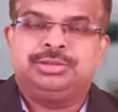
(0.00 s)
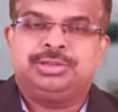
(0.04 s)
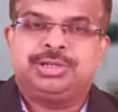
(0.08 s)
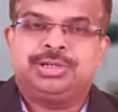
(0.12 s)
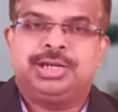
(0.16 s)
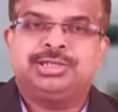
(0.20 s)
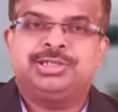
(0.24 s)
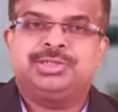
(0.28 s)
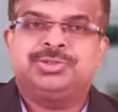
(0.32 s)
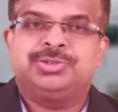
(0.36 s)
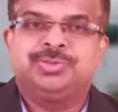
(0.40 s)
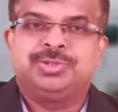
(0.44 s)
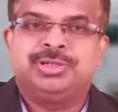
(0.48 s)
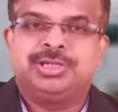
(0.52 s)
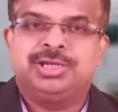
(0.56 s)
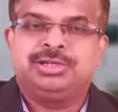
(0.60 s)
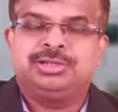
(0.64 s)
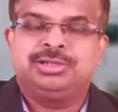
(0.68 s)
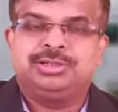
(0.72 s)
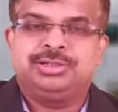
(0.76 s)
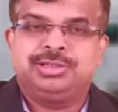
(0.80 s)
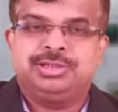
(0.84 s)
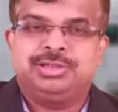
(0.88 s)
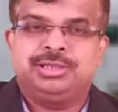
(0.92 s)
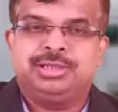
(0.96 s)

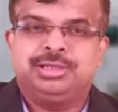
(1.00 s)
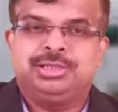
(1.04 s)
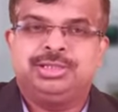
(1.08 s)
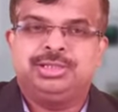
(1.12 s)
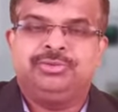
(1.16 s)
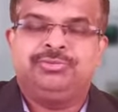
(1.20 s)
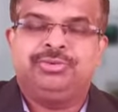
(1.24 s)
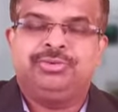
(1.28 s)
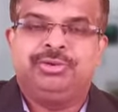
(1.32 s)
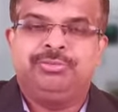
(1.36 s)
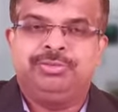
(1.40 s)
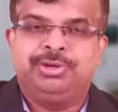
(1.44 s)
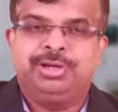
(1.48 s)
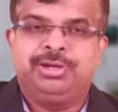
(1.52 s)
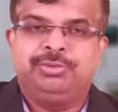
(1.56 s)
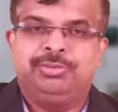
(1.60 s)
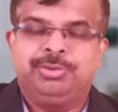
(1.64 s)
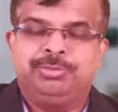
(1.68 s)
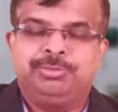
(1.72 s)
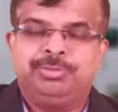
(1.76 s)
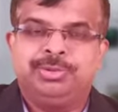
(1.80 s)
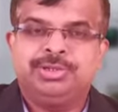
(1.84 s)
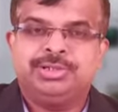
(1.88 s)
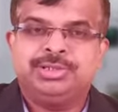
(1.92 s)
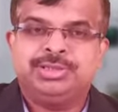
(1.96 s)
transmitted in the family
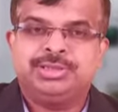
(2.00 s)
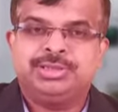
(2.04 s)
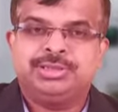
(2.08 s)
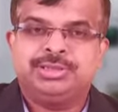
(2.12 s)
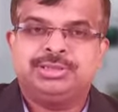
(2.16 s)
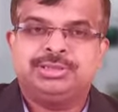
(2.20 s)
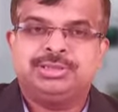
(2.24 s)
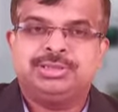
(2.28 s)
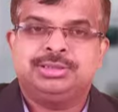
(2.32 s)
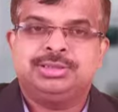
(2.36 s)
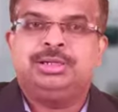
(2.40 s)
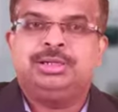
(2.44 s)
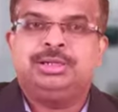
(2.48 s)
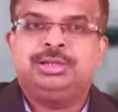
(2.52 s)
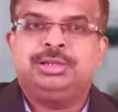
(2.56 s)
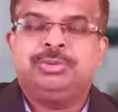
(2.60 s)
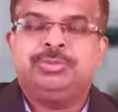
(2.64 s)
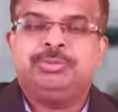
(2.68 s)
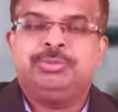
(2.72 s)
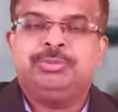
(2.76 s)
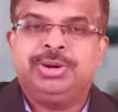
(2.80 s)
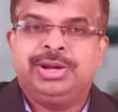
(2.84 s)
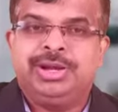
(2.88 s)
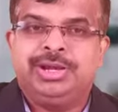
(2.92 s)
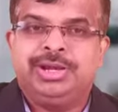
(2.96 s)
members,
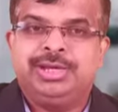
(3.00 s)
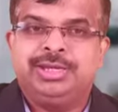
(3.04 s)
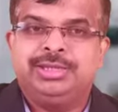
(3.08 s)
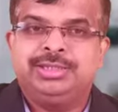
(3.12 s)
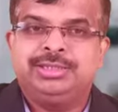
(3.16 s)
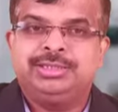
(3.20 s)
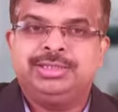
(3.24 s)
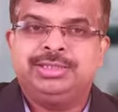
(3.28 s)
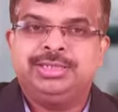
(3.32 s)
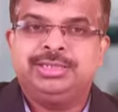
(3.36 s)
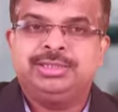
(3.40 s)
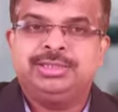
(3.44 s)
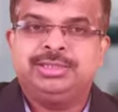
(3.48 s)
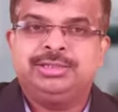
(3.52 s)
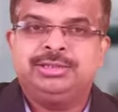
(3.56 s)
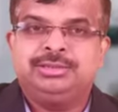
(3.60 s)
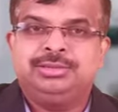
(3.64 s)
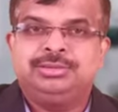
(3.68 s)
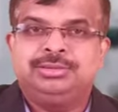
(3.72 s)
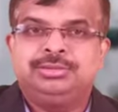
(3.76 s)
pregnancy,